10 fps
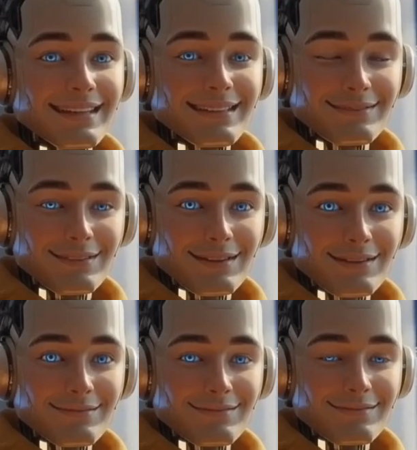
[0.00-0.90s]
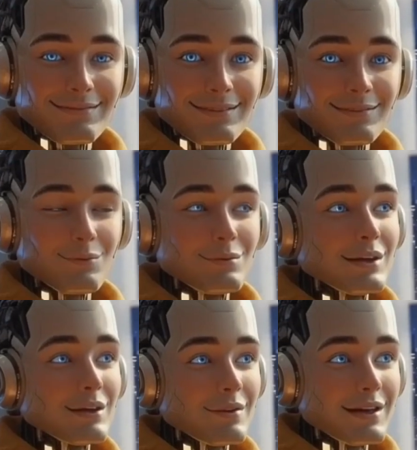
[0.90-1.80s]
In this video, we'll be
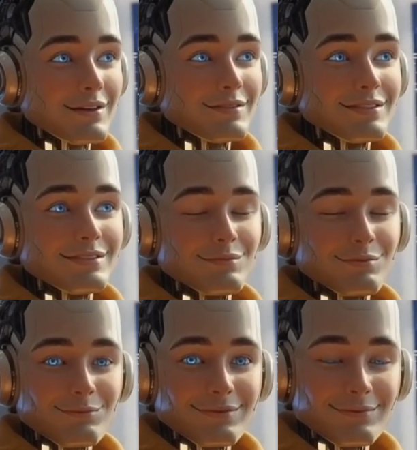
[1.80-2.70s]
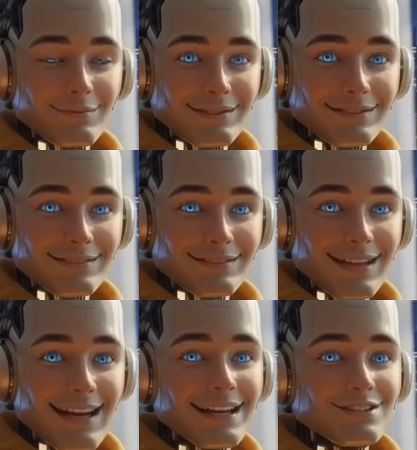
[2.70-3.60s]
going over the subscription models in
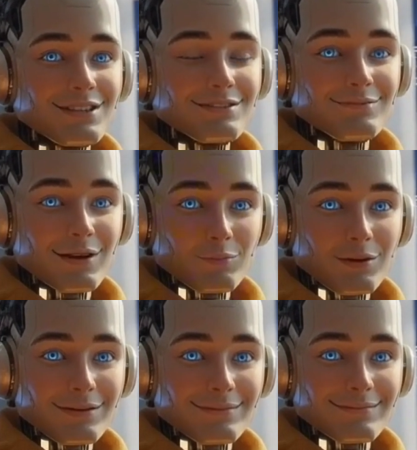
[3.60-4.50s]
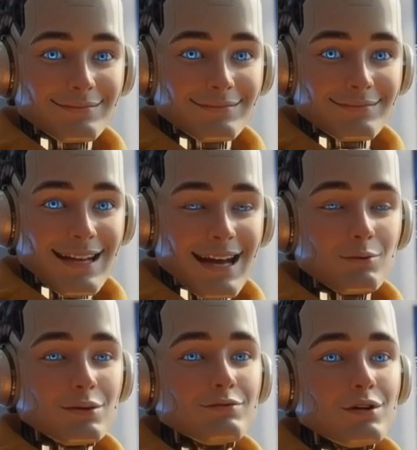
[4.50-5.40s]
HeyGen's framework,
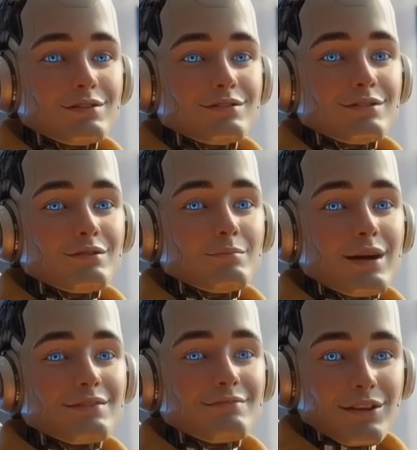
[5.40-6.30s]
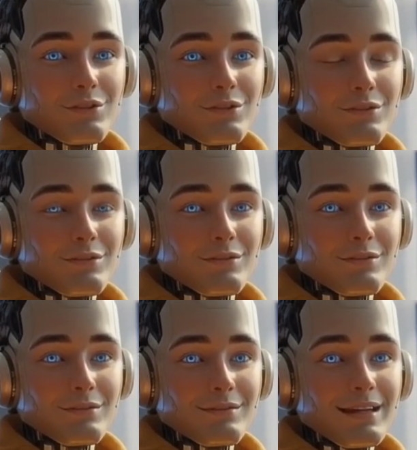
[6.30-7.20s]
and we'll focus on the main features
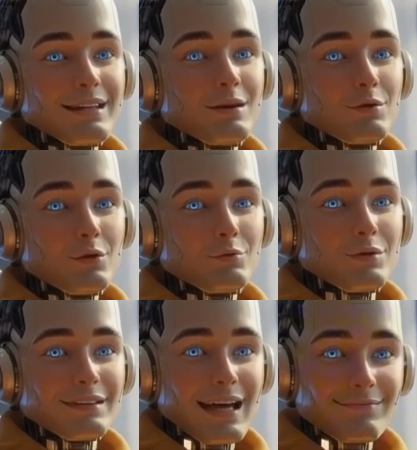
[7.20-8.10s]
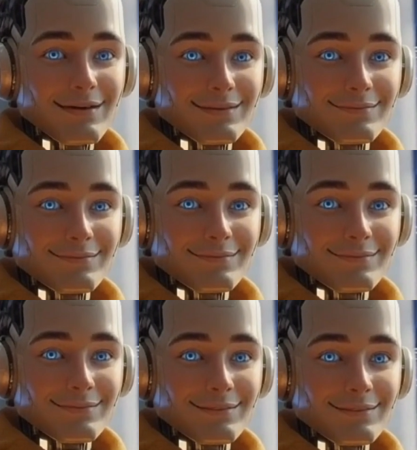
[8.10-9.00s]
that come along with caveats,
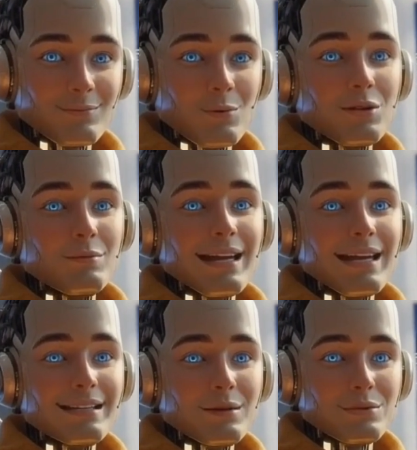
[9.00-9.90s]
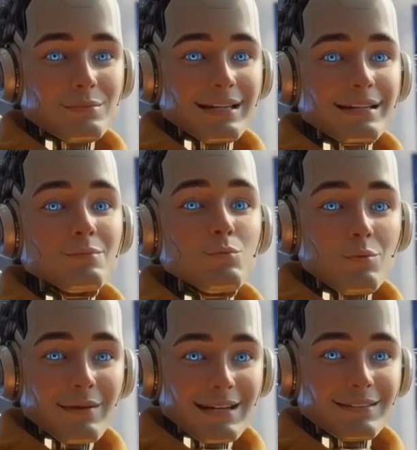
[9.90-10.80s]
where you may end up spending more
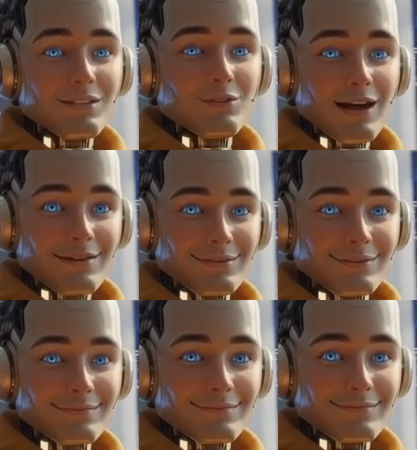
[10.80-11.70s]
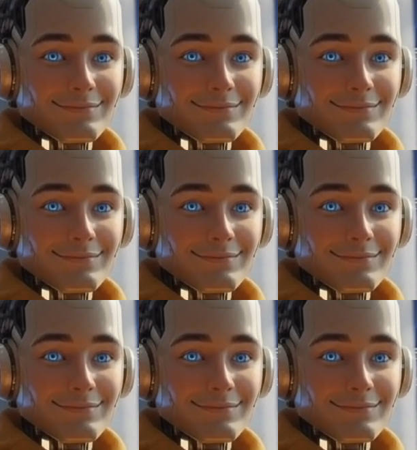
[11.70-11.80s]
money than you have to.